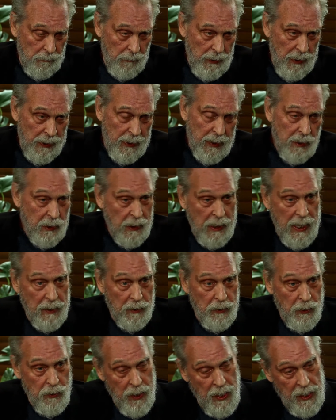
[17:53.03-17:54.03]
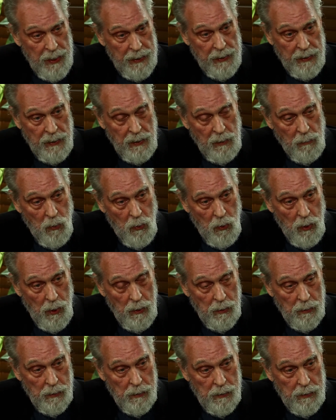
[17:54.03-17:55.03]
you can't do that
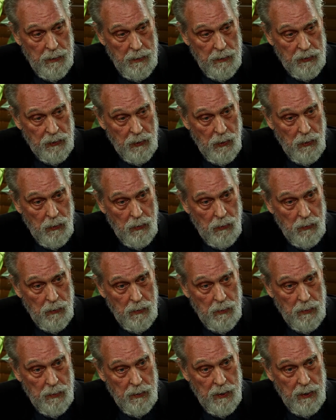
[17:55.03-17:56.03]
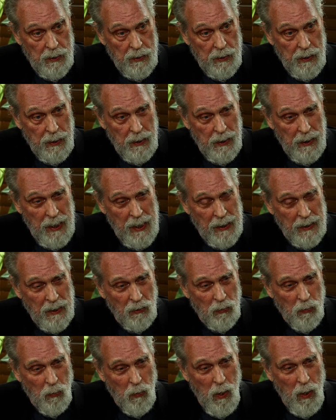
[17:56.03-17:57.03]
anymore. So they have
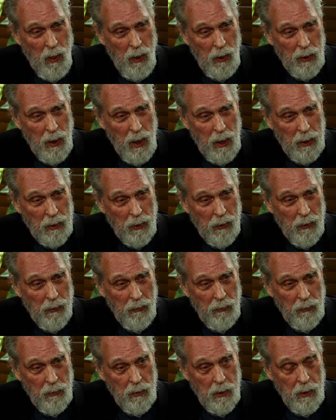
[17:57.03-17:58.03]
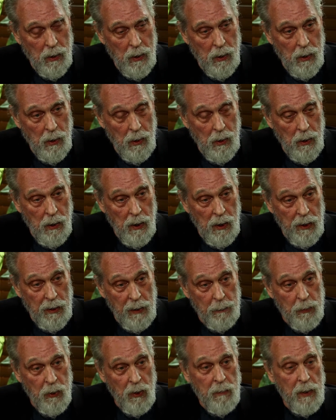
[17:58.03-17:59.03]
this wall lockers, and
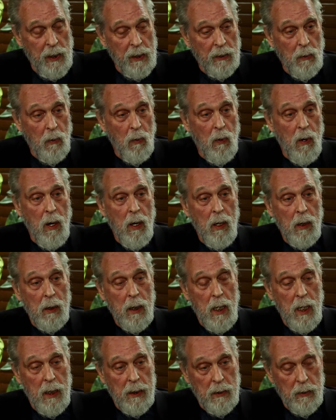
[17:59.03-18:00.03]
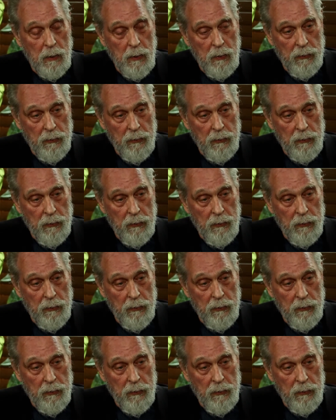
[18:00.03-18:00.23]
they put me in the wall locker.